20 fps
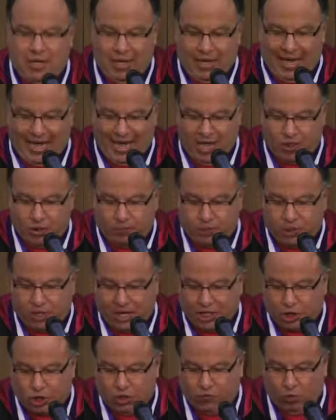I had the
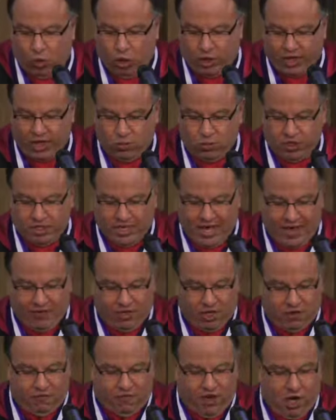pleasure of working with
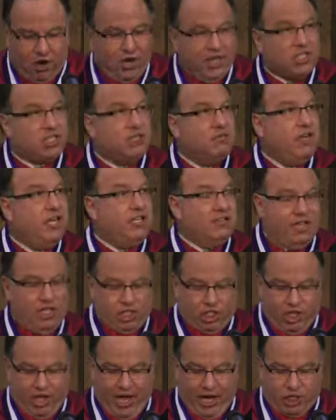David in various legal
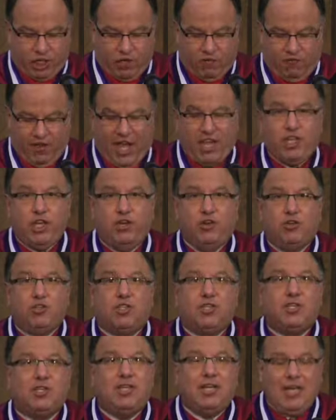education venues,